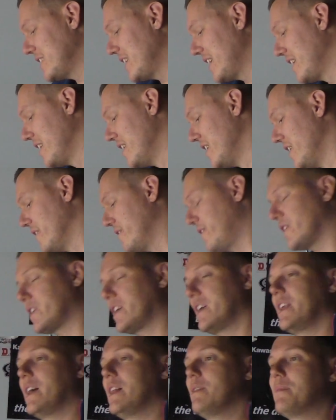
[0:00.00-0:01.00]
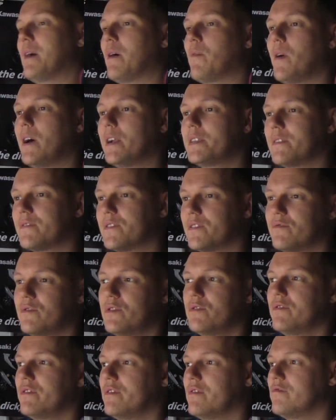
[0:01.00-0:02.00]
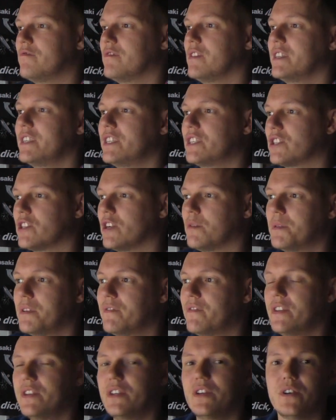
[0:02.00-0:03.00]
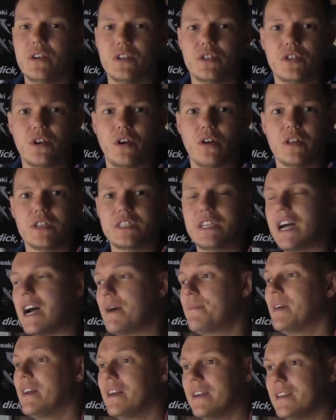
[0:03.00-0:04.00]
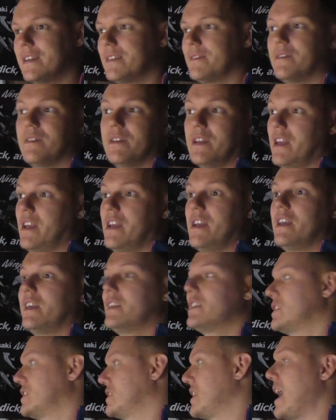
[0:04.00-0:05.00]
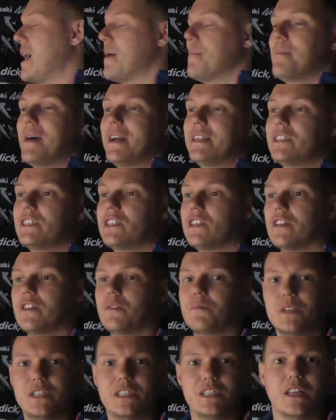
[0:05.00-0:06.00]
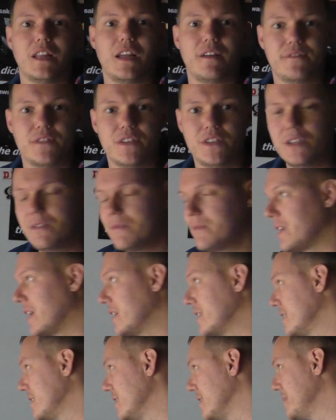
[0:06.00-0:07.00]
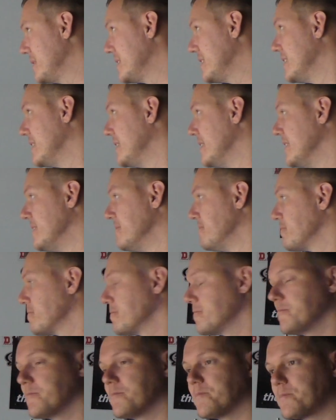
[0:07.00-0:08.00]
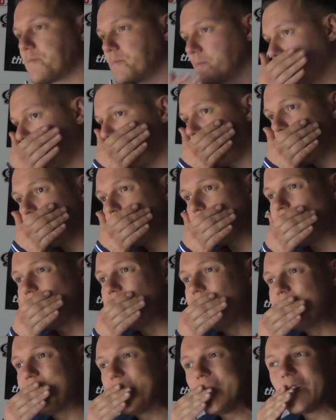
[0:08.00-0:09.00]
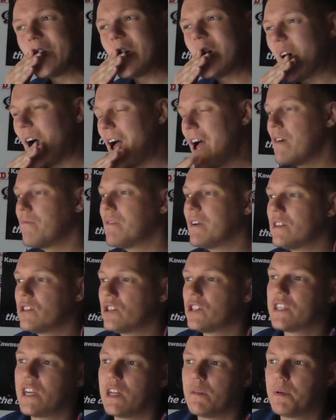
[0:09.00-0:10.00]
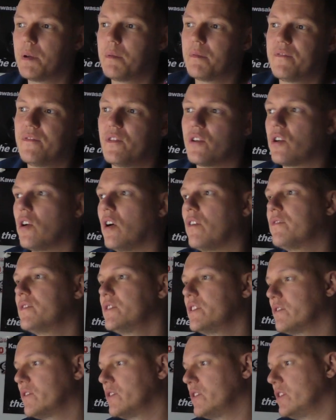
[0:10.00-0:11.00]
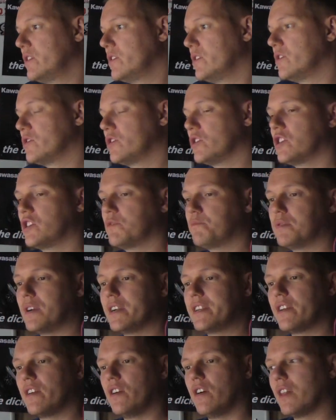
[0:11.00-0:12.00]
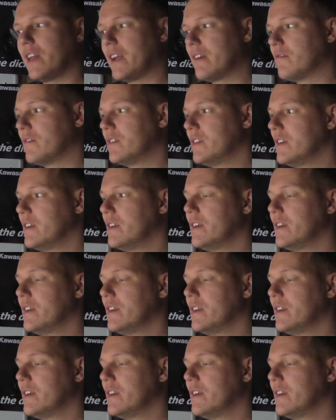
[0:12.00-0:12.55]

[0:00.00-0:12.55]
say, fucking hell Matt, why do you have to re re release so many videos all the time? It's that mental that we still have to do that, you know what I mean? And you like go, ah well, just tell people fuck off and you, you know, just spread it all out